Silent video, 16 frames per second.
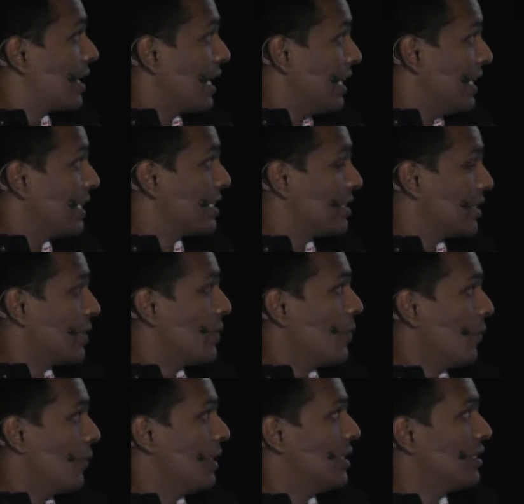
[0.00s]
connect
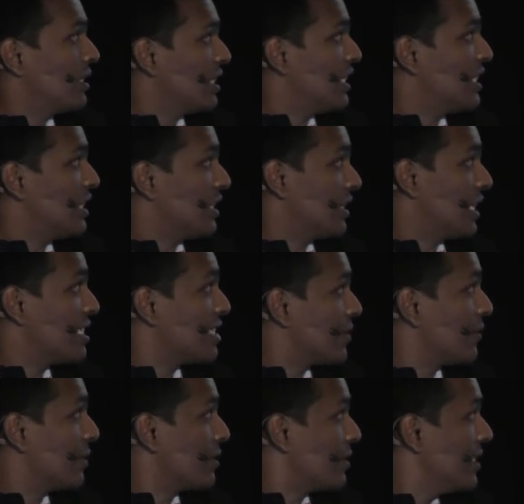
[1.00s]
with the
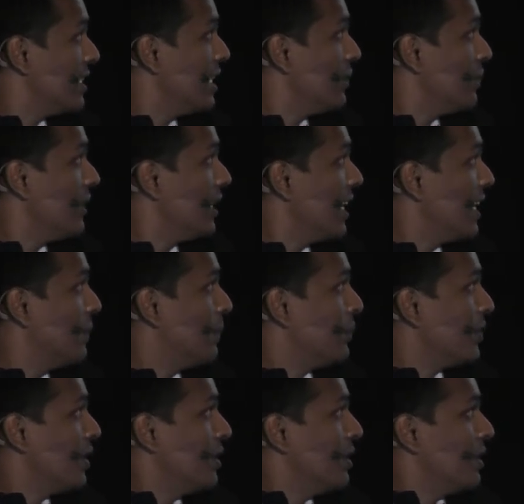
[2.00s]
TensorFlow C API
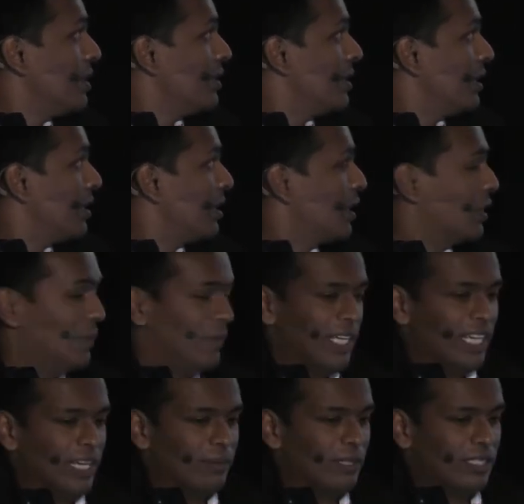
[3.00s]
to
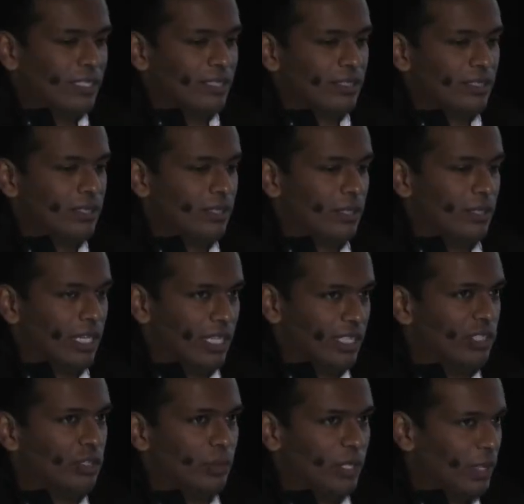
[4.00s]
be
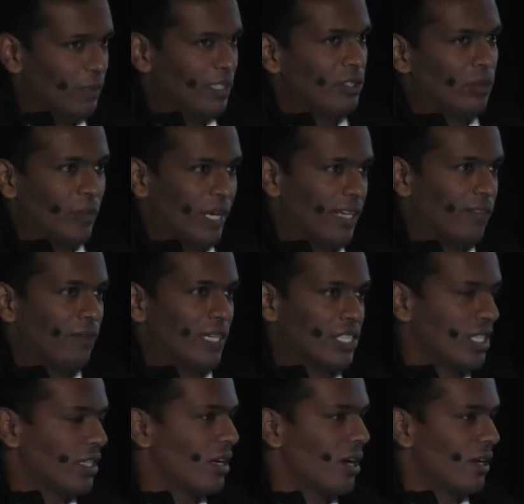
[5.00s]
able to make
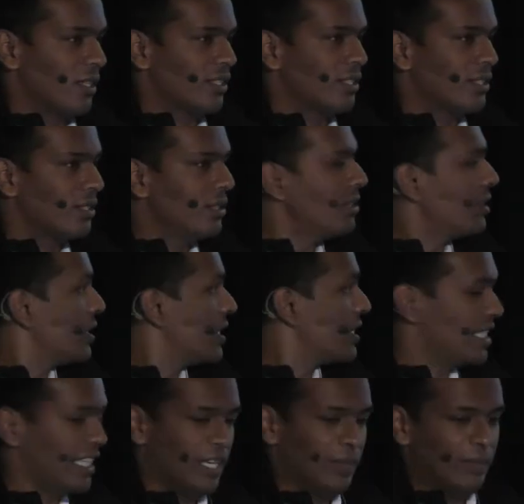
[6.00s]
function calls to the
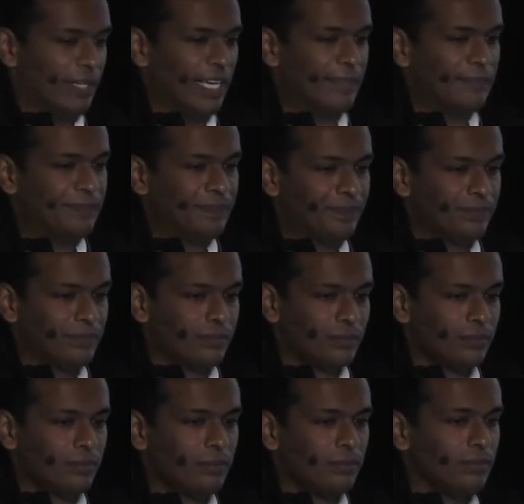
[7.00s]
C API.
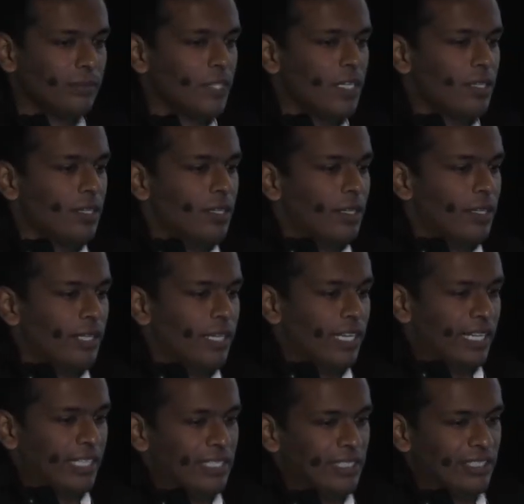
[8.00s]

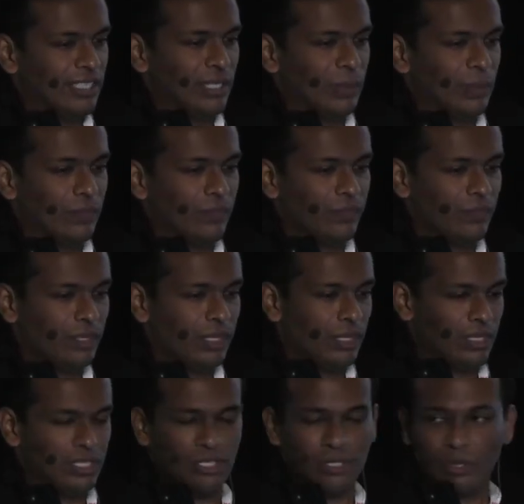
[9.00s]
And
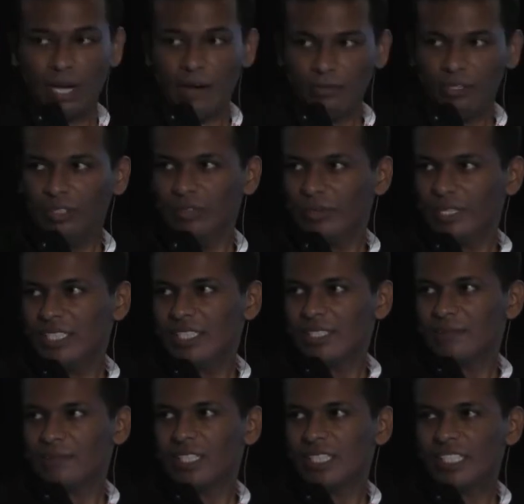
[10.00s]
so after the
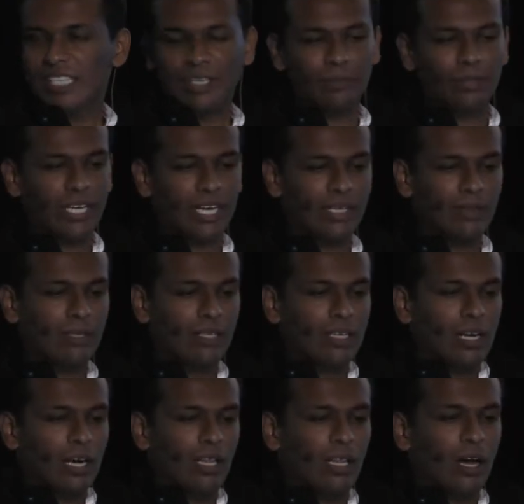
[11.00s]
release of the C API,
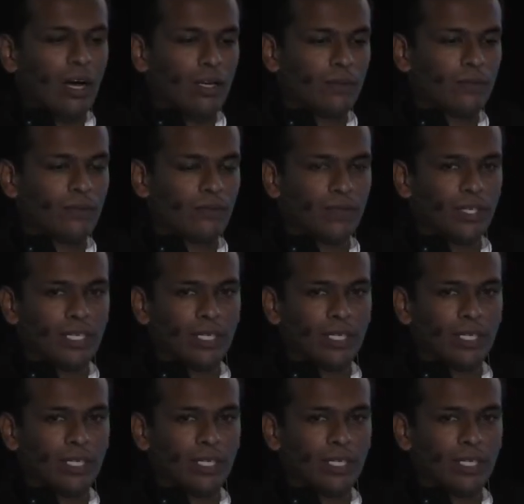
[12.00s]
a lot of